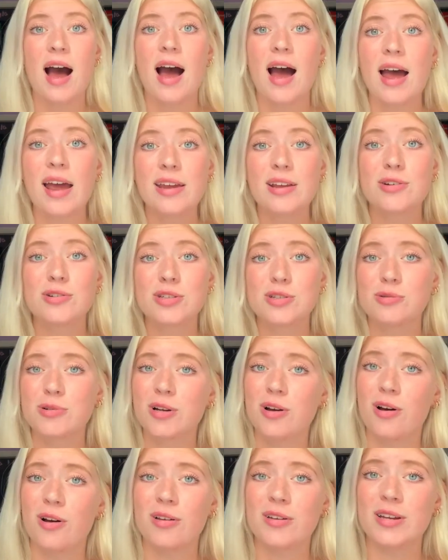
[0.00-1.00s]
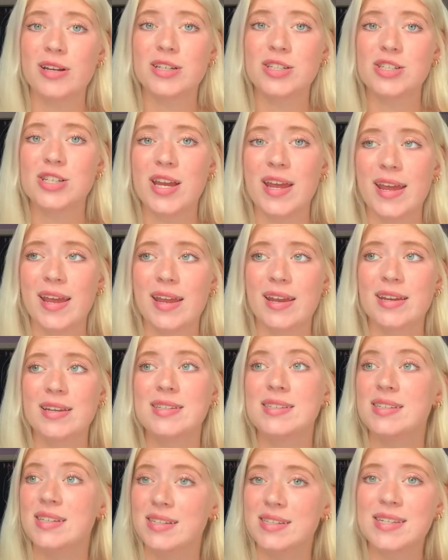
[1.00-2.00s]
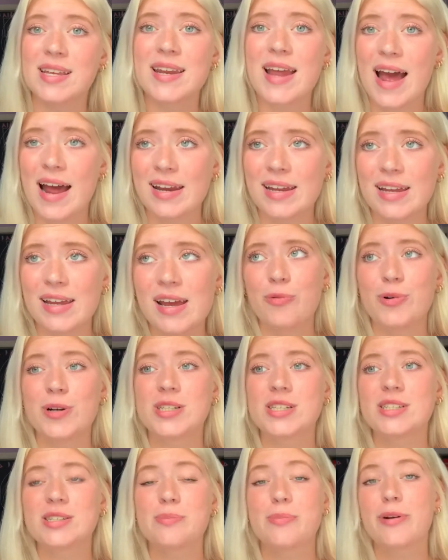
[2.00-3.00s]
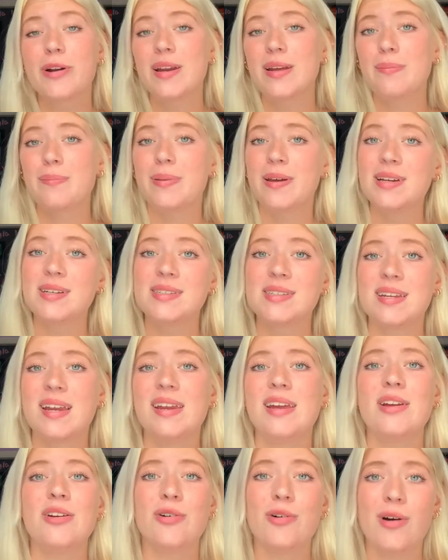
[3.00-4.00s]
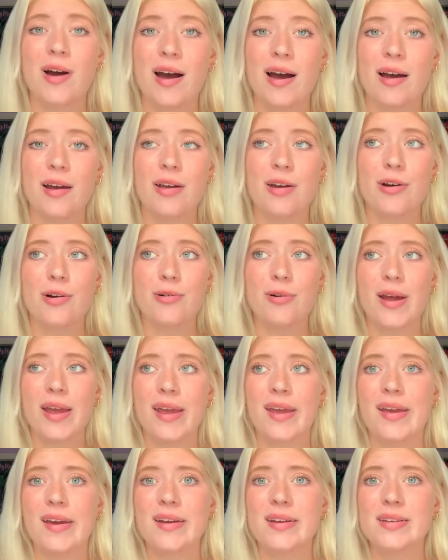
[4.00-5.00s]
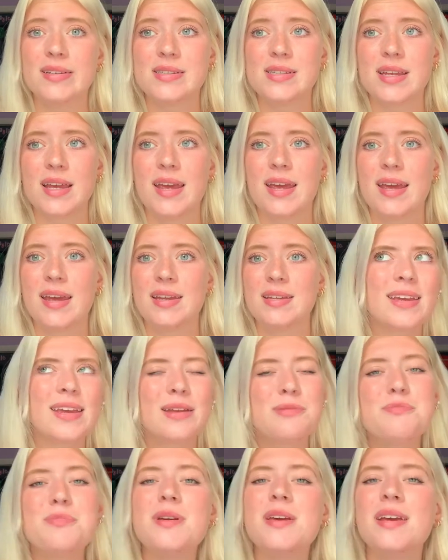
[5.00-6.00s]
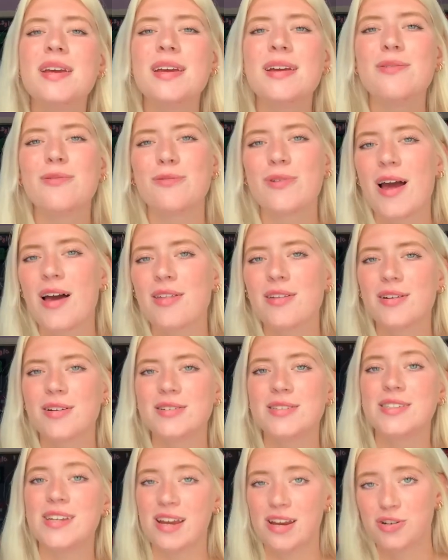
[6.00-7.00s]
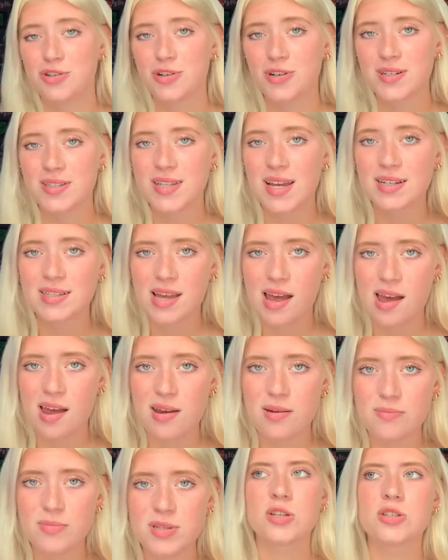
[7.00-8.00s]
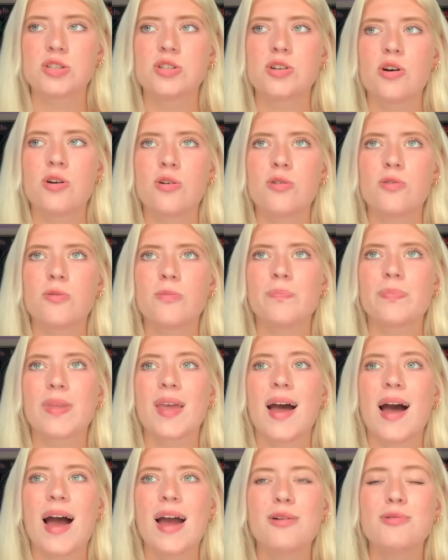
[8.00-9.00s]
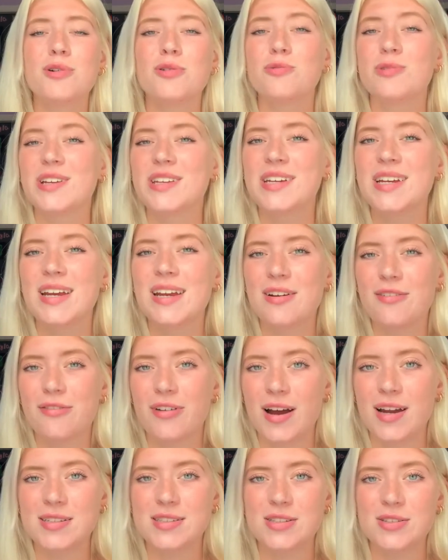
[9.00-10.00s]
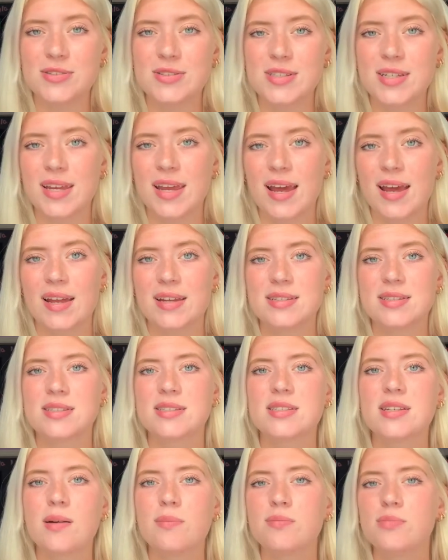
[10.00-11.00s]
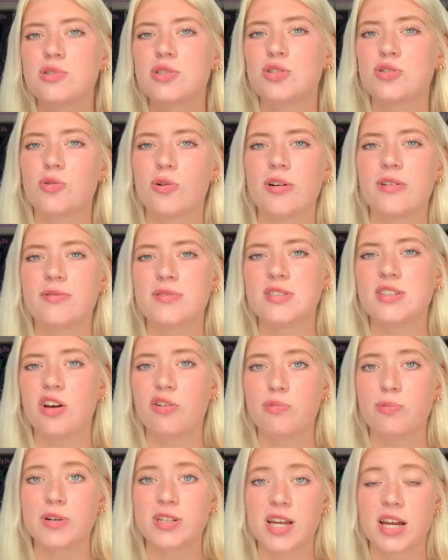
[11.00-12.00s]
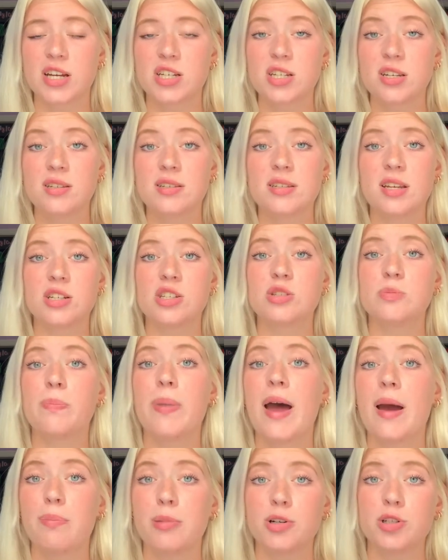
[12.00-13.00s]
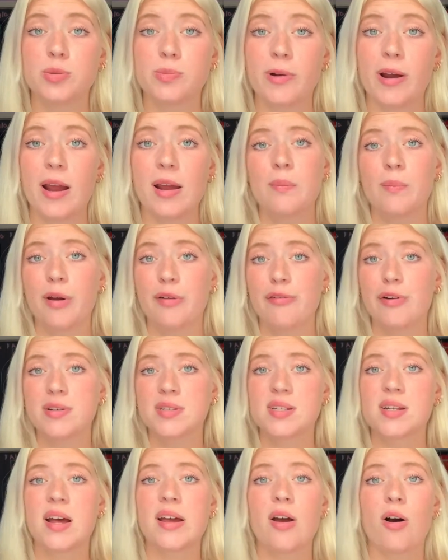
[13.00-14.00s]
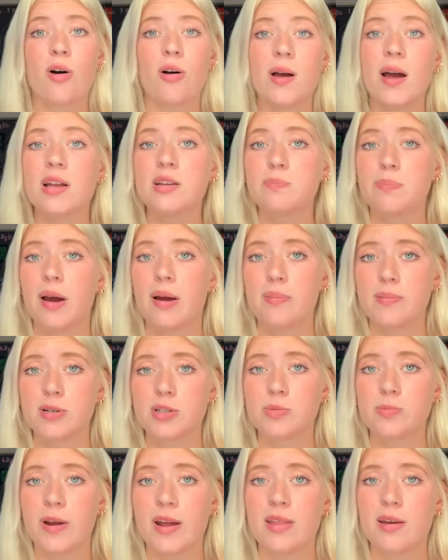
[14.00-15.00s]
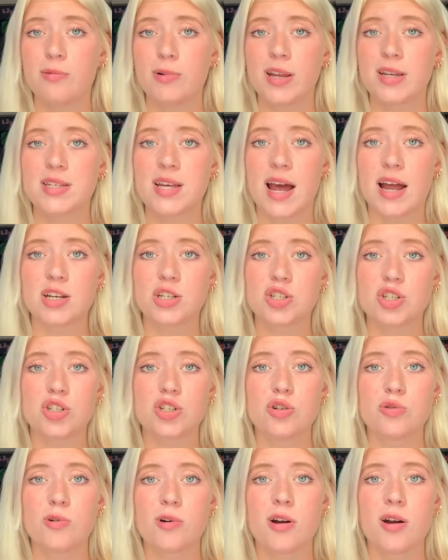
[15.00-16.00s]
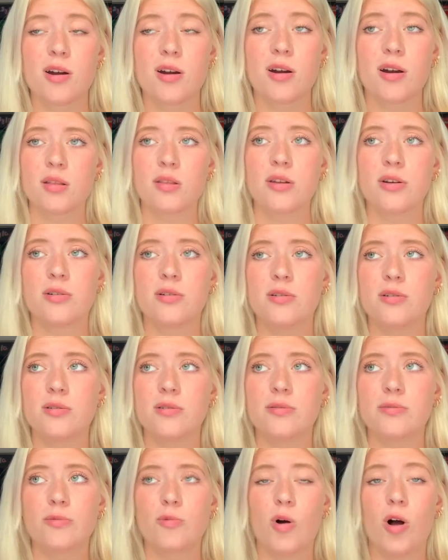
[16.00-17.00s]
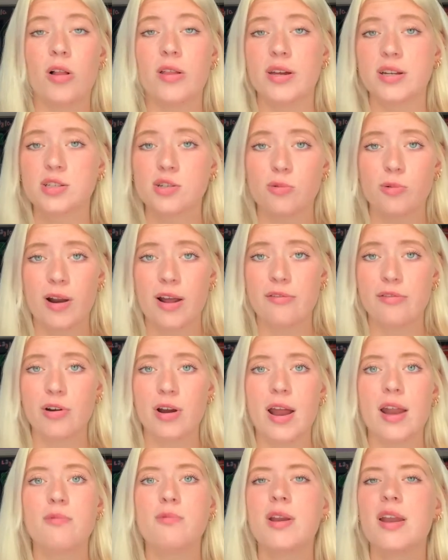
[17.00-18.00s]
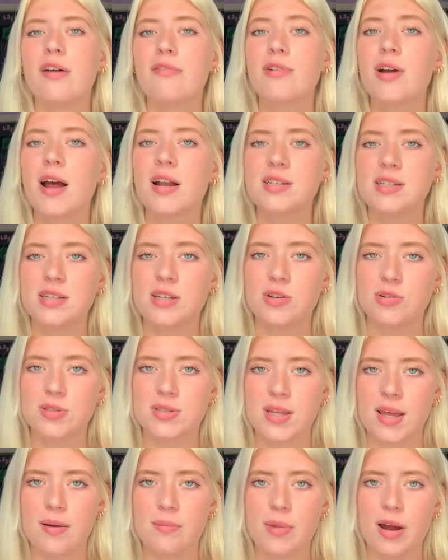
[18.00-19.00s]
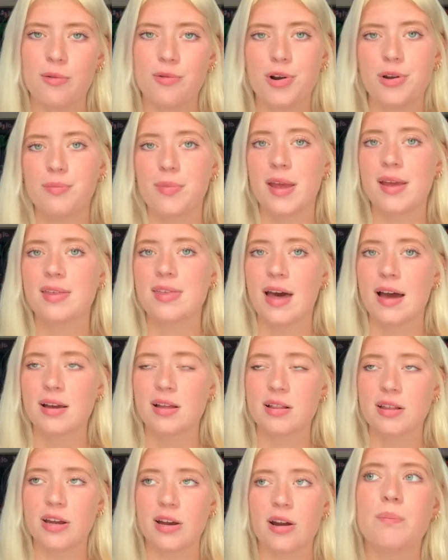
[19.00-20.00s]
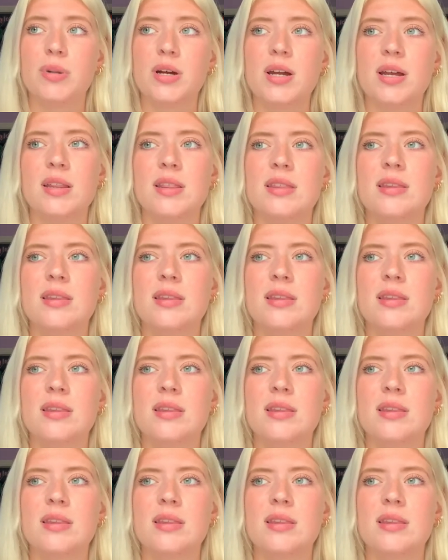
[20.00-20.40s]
I go to a college in Cincinnati, which is a pretty big city in Ohio, and it can be rather dangerous at times. So I would really advise you to get some sort of self-protection, such as pepper spray. My friends and I all had pepper spray that we attached to our little wallets or whatever, and we never had to use them. I want to make that clear. But